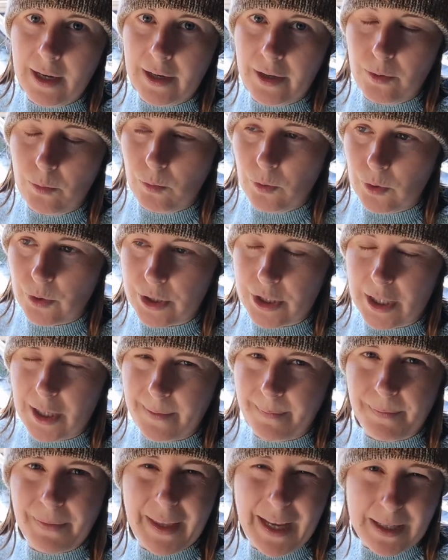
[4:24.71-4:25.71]
and
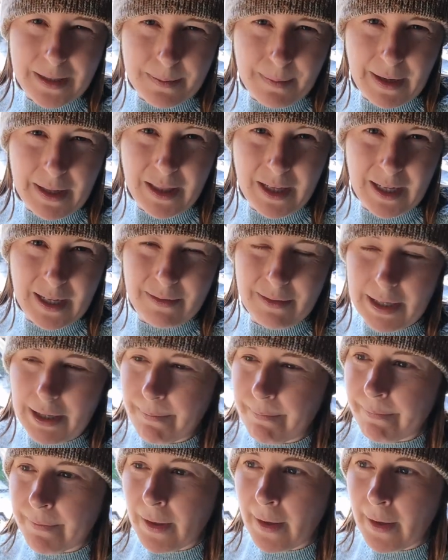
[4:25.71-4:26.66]
water. That's my theory.